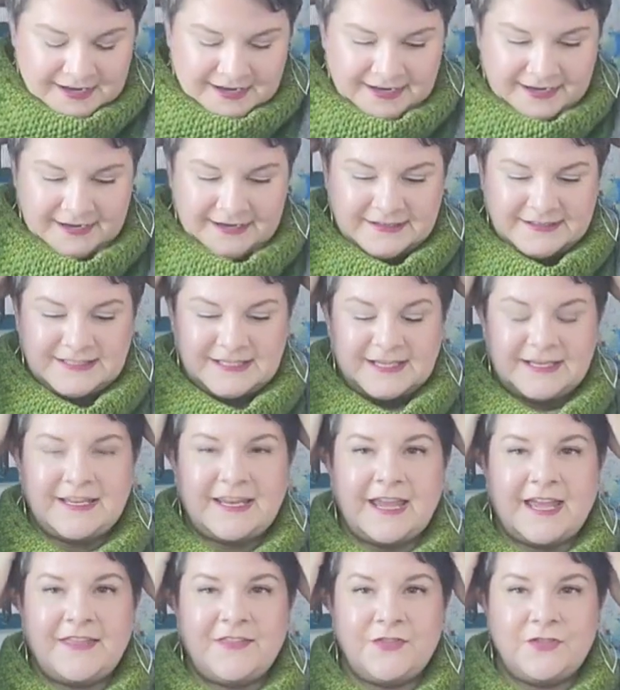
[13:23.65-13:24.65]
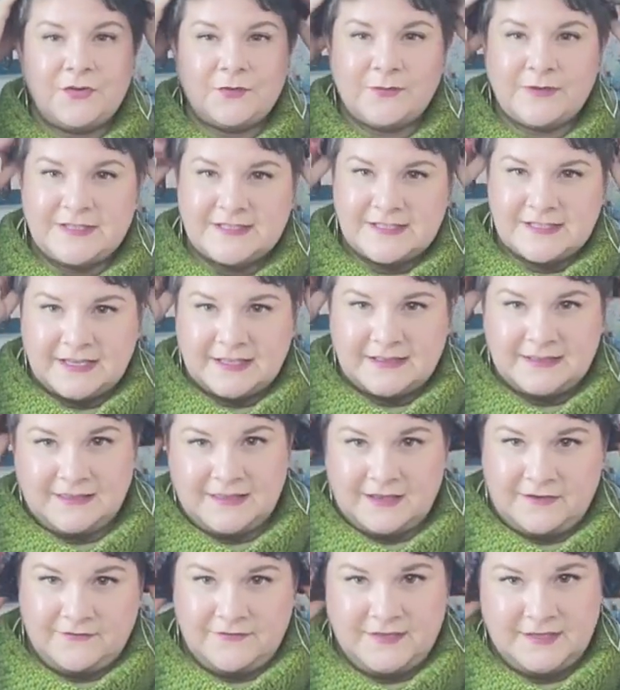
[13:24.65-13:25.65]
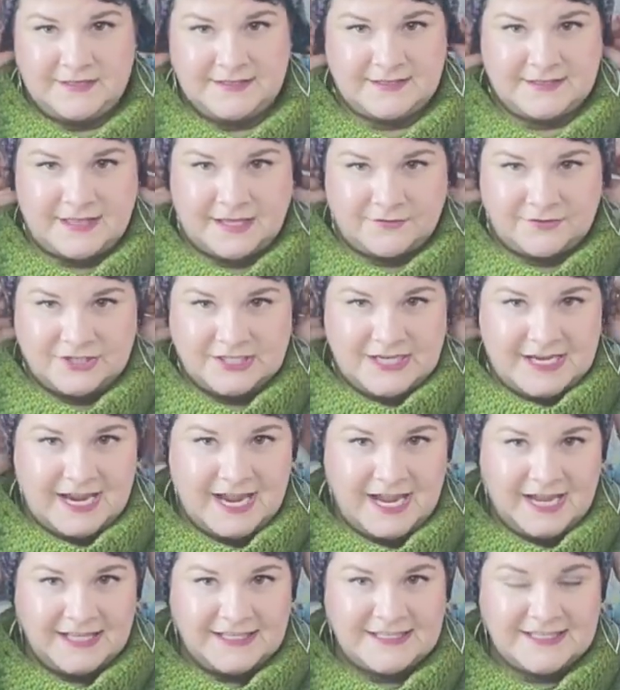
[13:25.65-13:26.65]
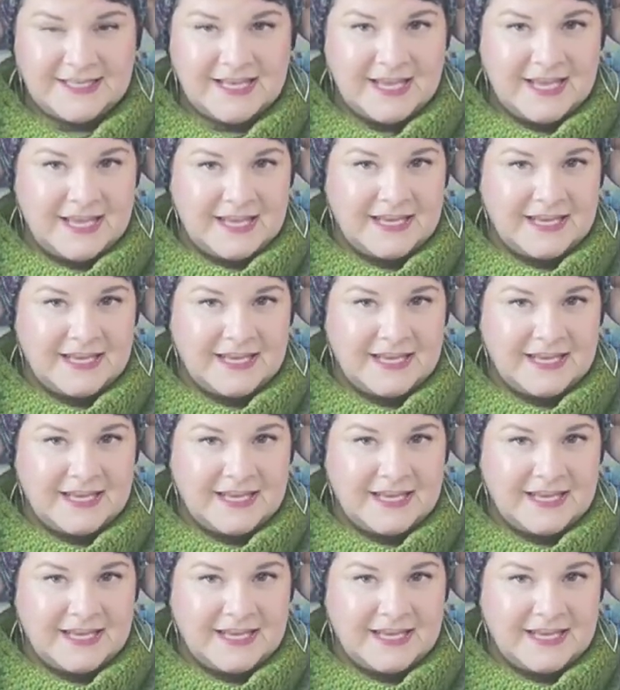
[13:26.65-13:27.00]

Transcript: And again, the reason I love the slouchy hats